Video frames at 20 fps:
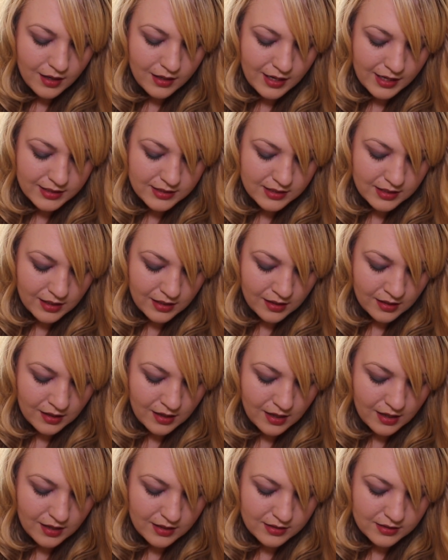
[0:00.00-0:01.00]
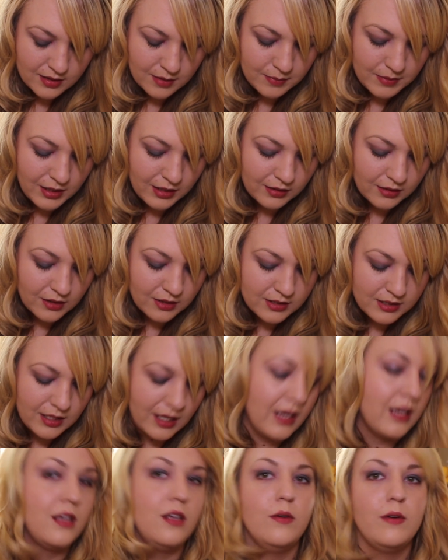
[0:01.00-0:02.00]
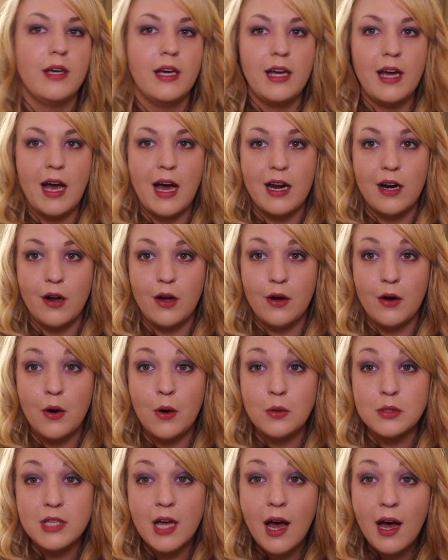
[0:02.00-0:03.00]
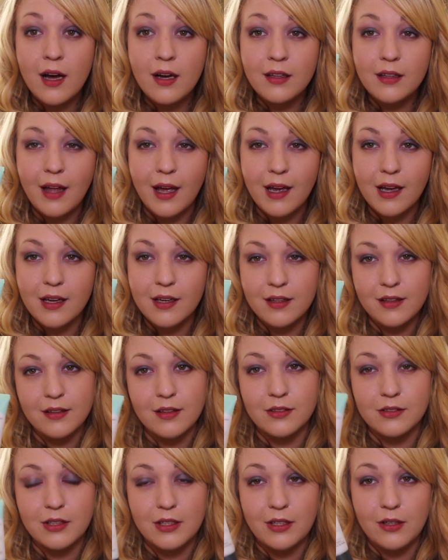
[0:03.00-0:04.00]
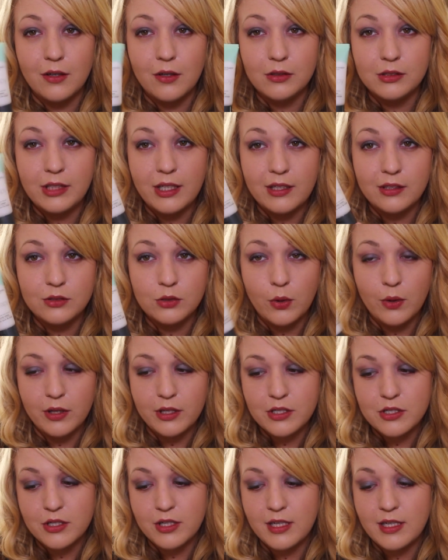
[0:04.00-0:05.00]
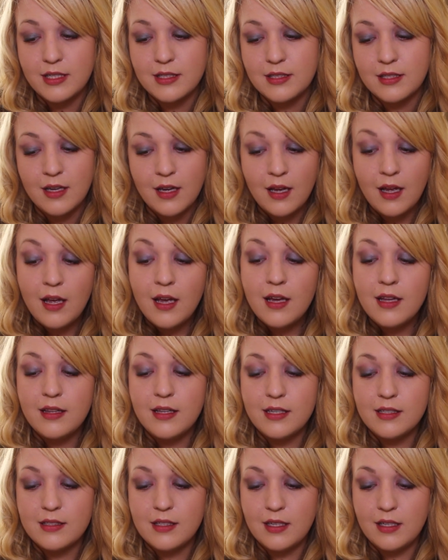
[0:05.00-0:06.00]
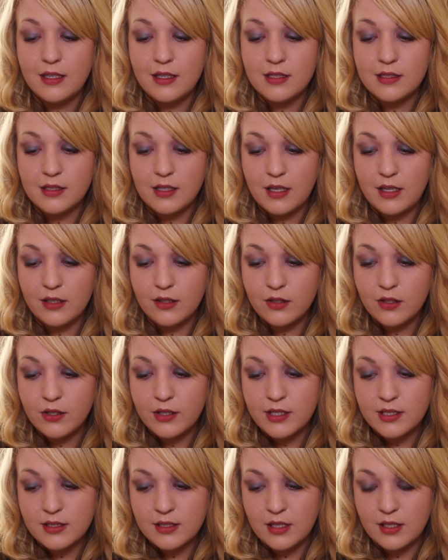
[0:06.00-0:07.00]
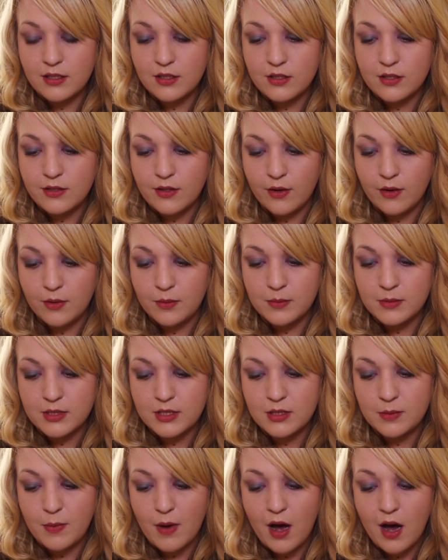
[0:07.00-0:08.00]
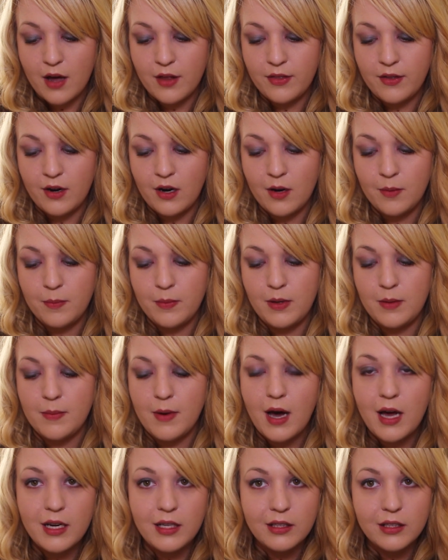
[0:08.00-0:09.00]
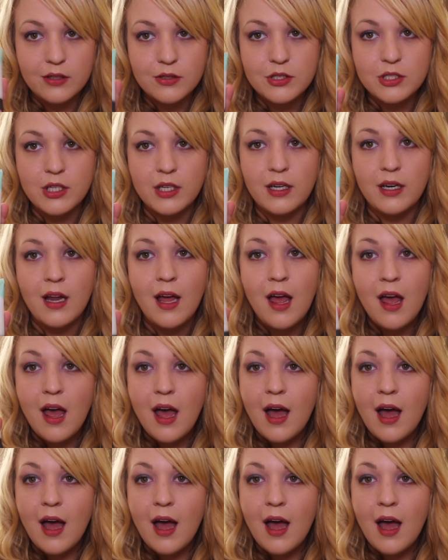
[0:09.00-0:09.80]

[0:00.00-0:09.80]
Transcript: next thing, something looks like you get at a hotel, like the little hotel toiletries. This is Gilchrist and Soames Spa Therapy Body Lotion.